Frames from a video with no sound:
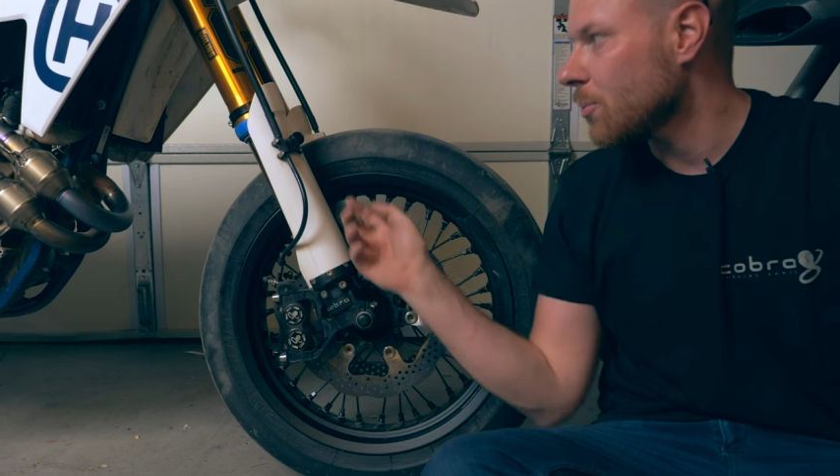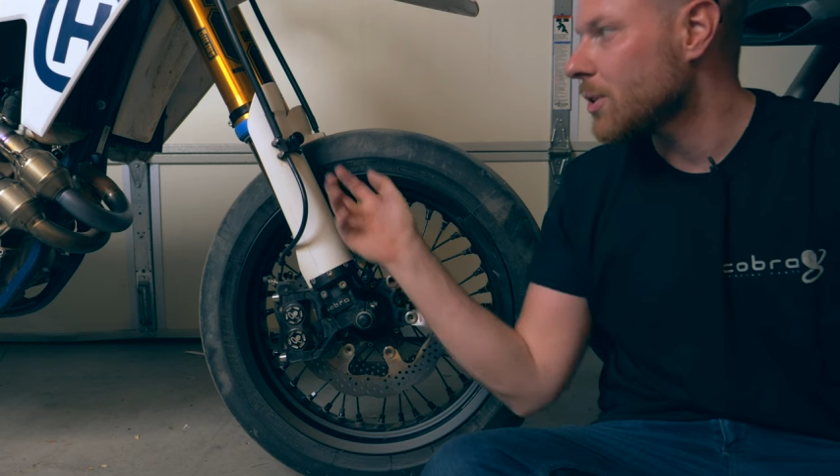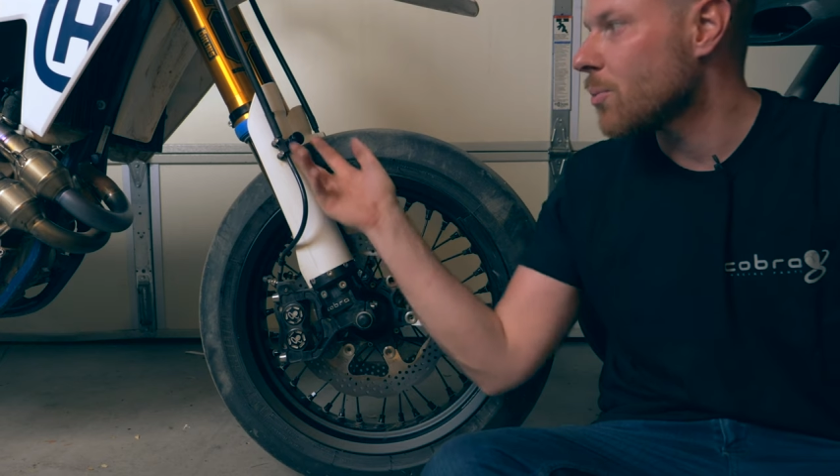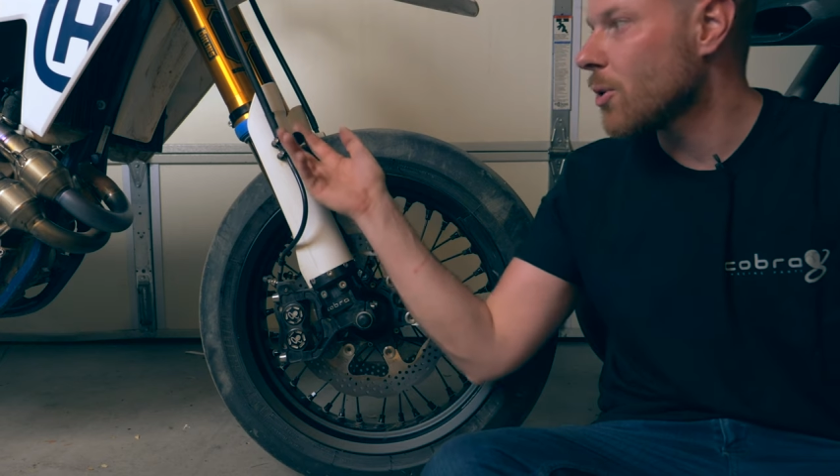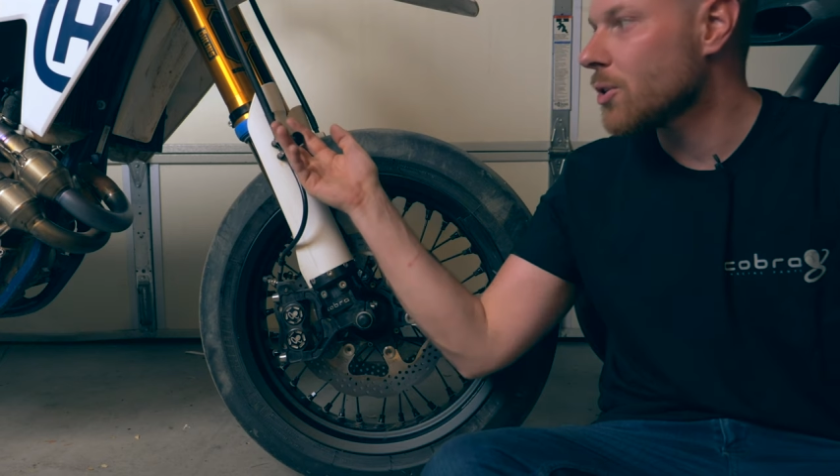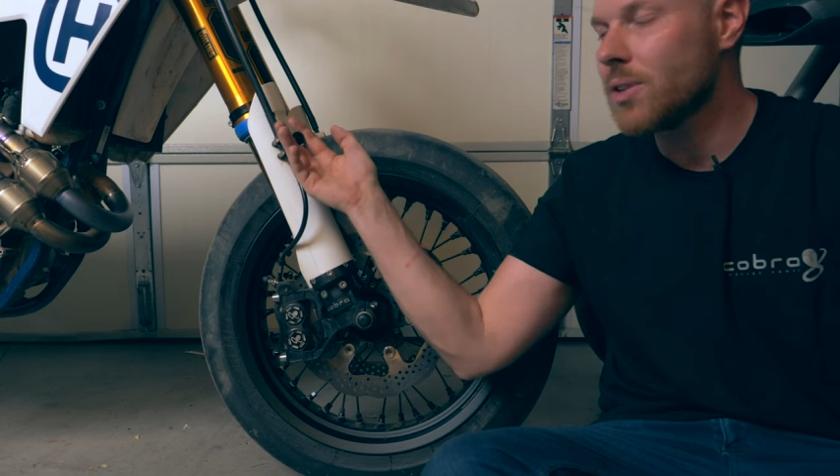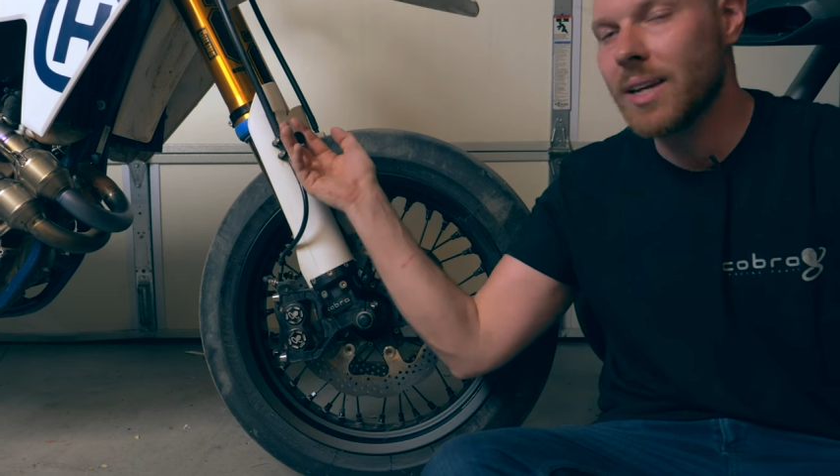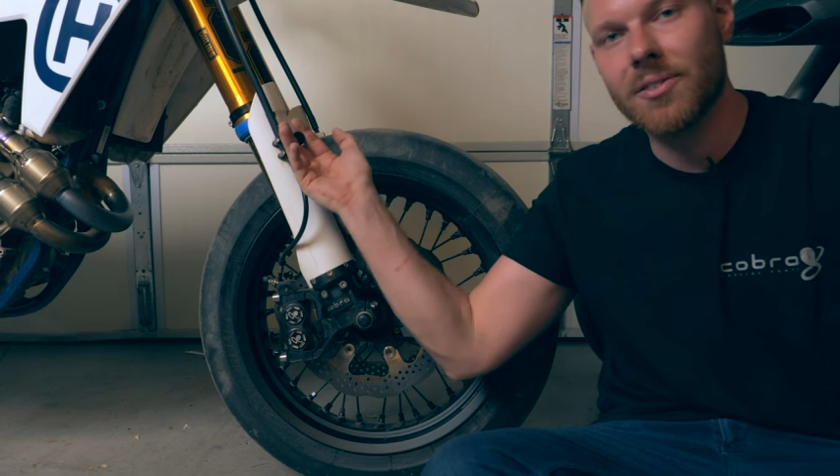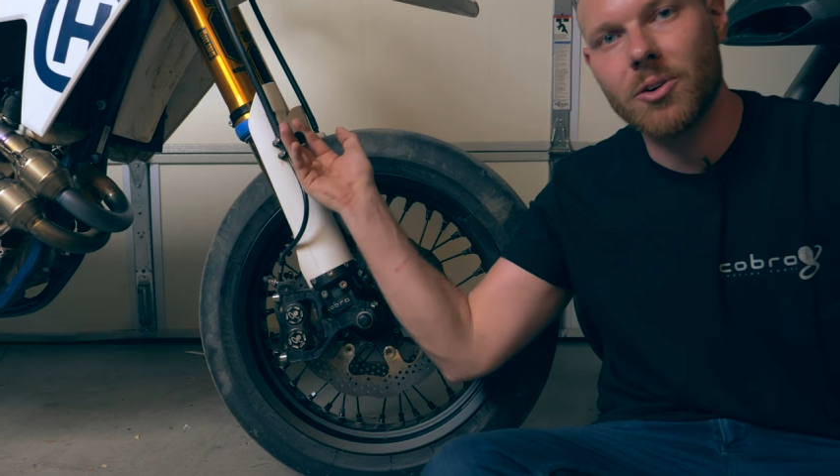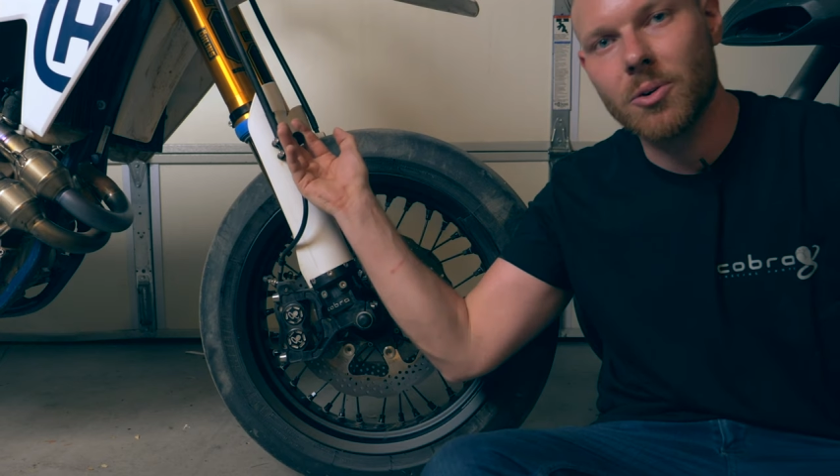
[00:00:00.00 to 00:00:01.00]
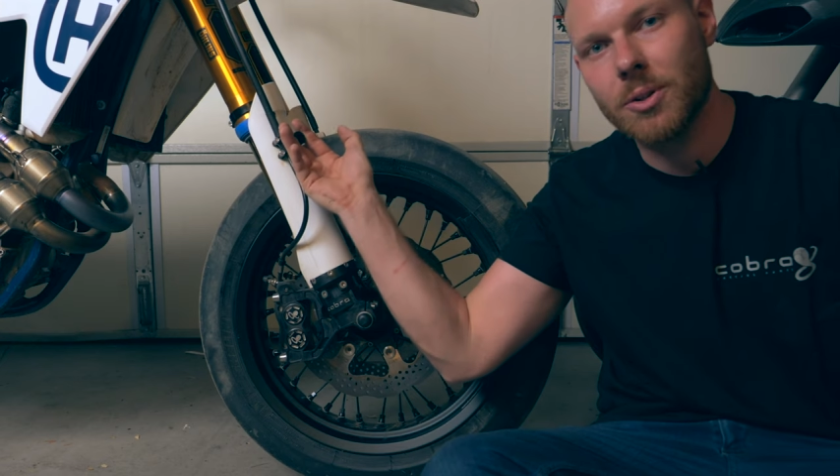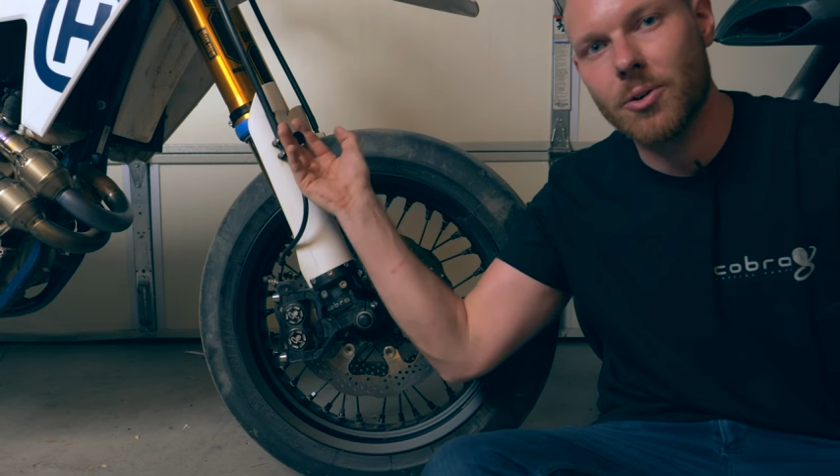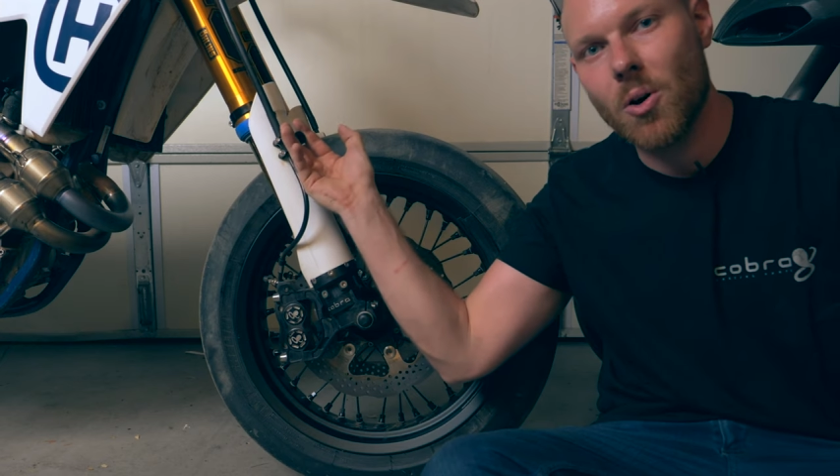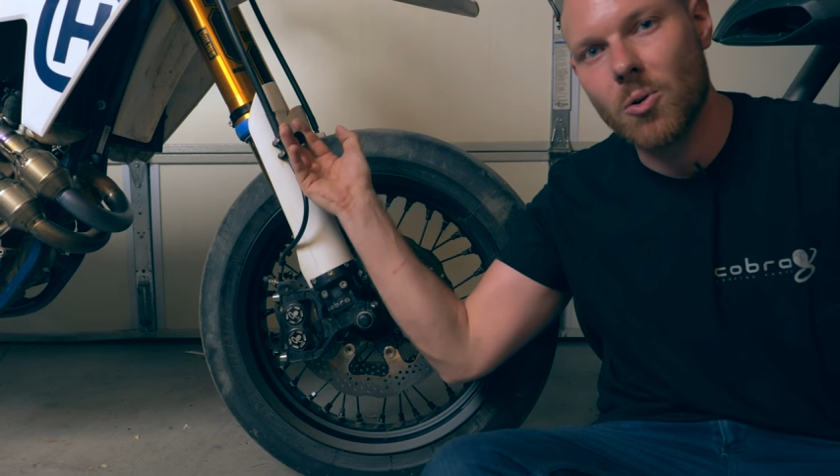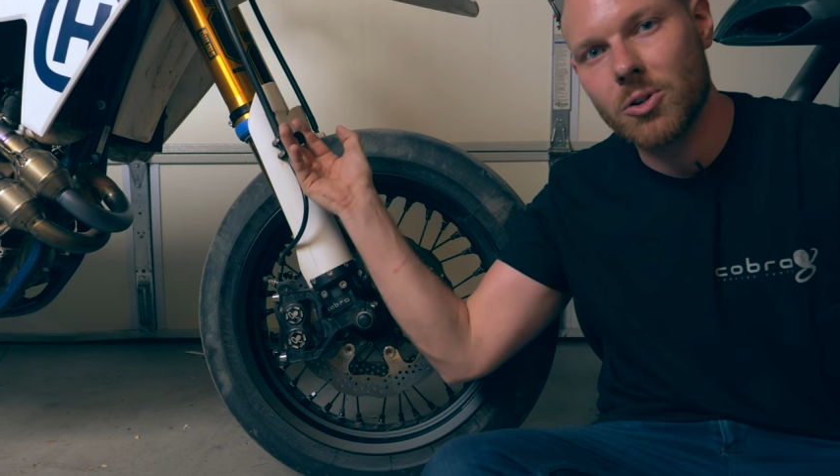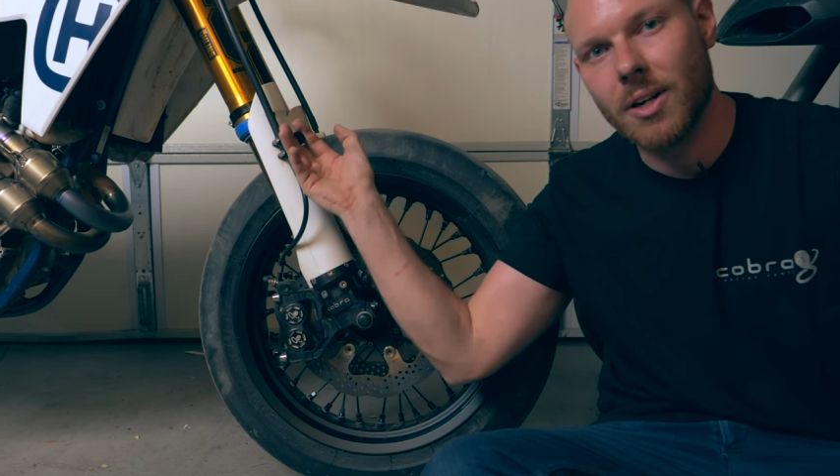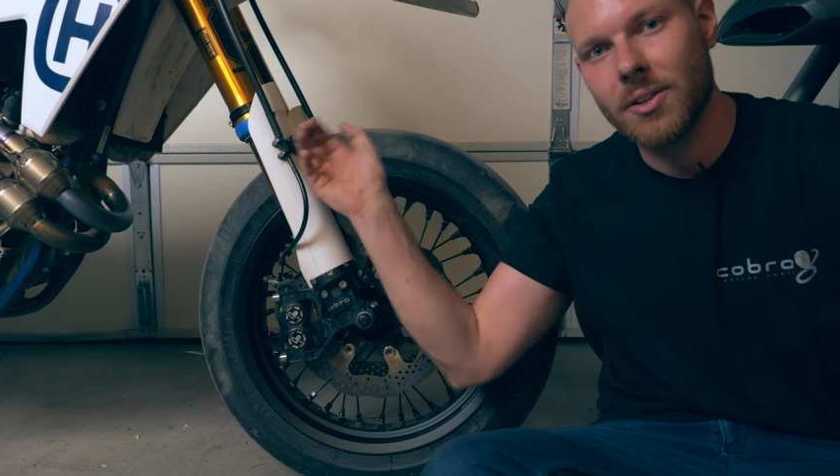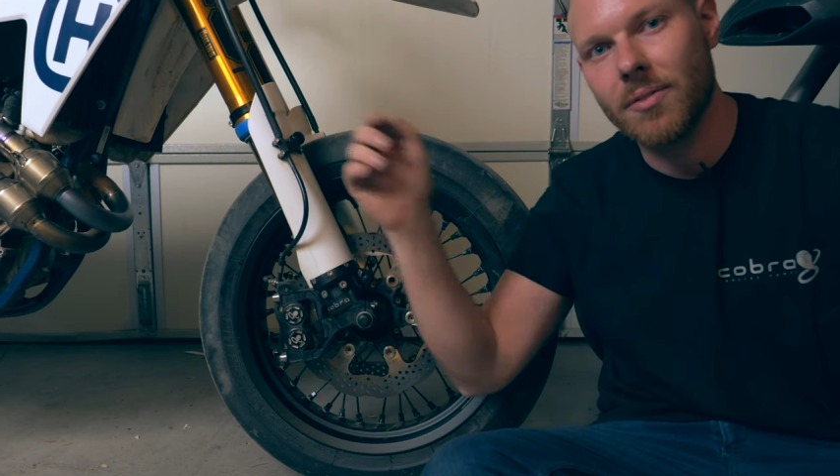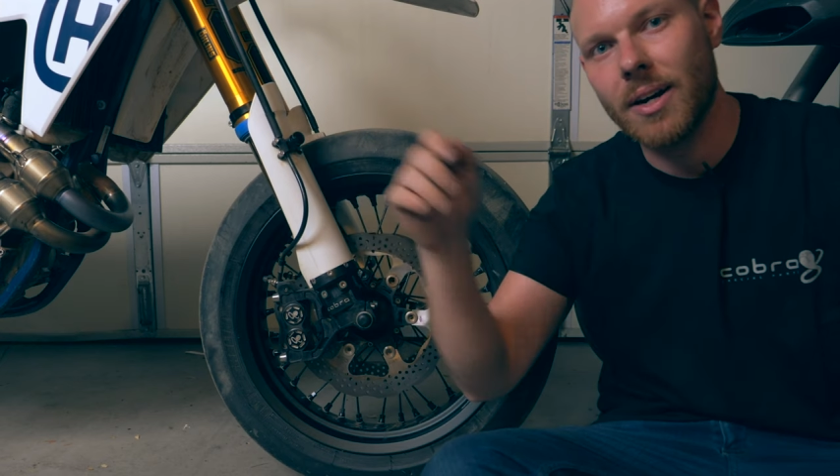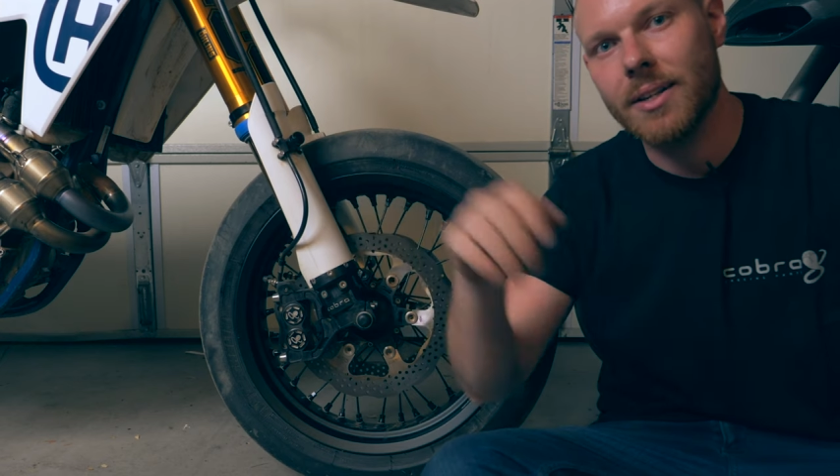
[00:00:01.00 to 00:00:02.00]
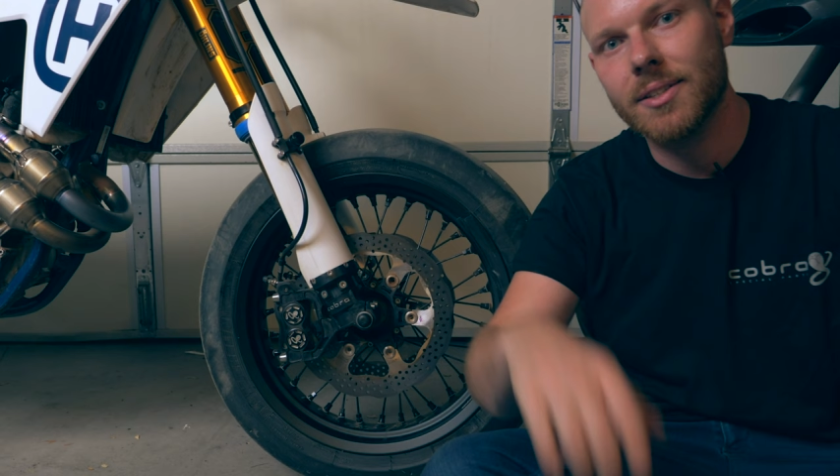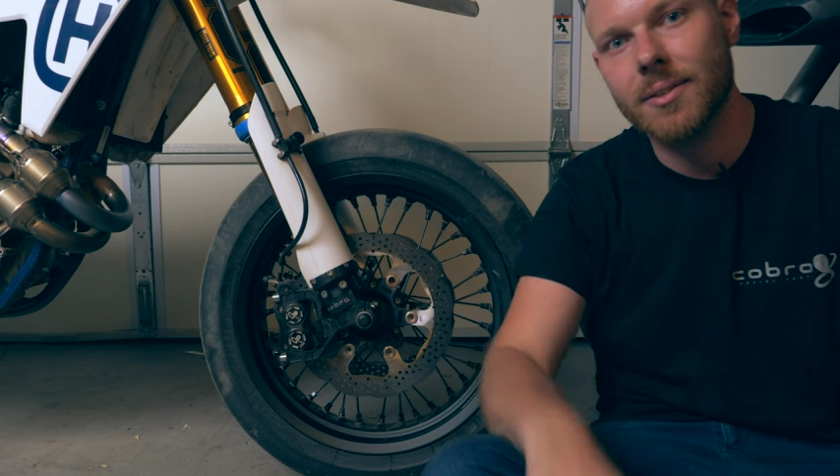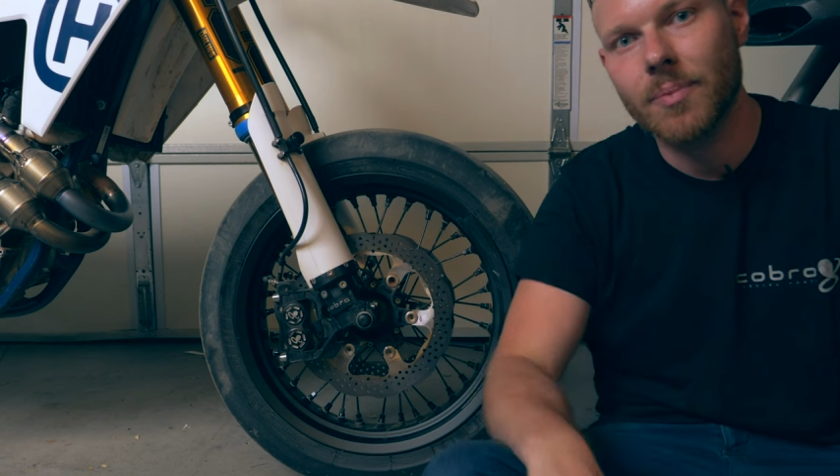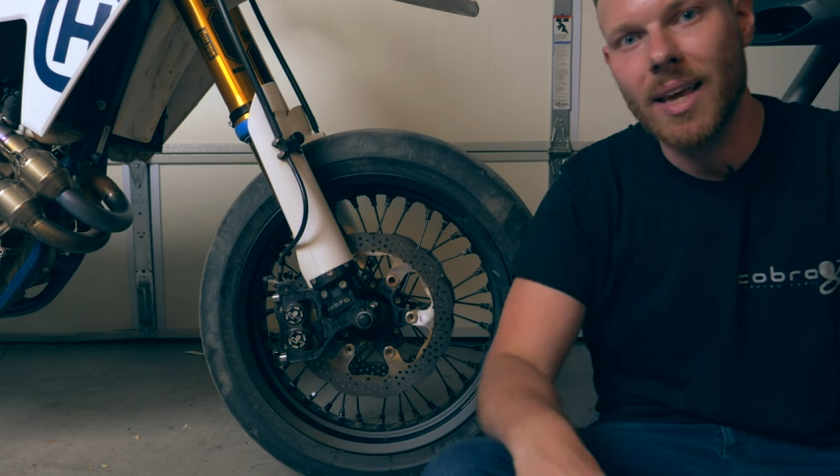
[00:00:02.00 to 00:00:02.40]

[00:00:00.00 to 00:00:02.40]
which works together with their whole shot device.